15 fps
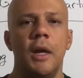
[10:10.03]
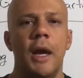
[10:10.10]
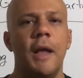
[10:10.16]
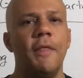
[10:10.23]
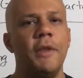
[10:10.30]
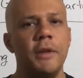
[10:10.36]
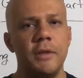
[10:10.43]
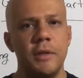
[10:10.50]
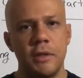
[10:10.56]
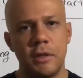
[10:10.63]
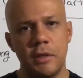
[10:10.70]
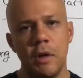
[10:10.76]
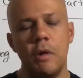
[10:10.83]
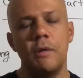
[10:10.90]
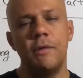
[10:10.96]
And this is
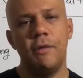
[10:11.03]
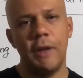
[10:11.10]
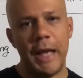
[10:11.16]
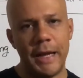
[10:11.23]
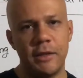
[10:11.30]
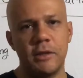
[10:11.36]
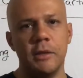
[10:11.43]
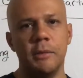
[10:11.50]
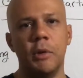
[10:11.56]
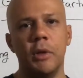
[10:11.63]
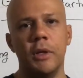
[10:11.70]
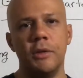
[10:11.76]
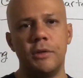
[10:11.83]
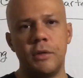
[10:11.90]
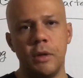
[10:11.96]
so
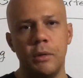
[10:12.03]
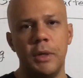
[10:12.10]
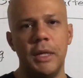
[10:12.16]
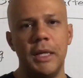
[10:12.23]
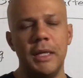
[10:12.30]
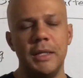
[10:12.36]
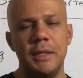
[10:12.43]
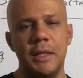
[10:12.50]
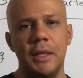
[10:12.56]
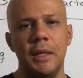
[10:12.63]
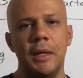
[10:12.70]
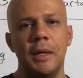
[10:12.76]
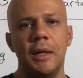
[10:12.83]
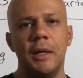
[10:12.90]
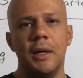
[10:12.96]
flexible and so easy,
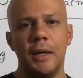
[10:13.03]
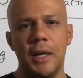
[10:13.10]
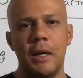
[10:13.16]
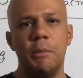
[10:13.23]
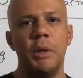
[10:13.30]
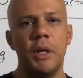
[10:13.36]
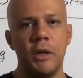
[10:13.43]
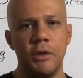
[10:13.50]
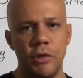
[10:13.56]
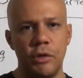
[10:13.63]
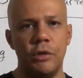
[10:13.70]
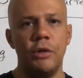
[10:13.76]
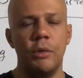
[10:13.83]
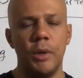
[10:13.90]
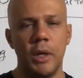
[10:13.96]
again, because you're
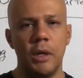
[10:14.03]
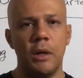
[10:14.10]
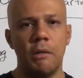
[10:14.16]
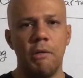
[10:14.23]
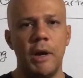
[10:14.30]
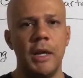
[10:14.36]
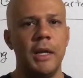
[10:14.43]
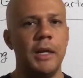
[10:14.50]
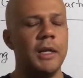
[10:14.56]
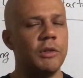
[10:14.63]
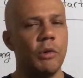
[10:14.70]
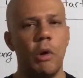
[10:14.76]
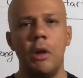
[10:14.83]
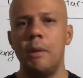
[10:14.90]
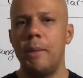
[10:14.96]
doing it already.
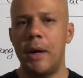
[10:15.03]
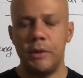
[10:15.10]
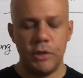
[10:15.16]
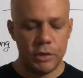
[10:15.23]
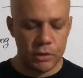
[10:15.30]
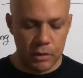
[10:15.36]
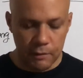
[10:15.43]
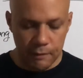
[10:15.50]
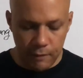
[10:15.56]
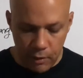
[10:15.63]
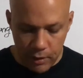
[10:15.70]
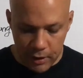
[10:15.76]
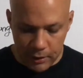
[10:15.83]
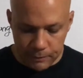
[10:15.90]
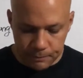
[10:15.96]
It's all about just
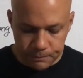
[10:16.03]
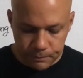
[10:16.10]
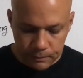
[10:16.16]
converting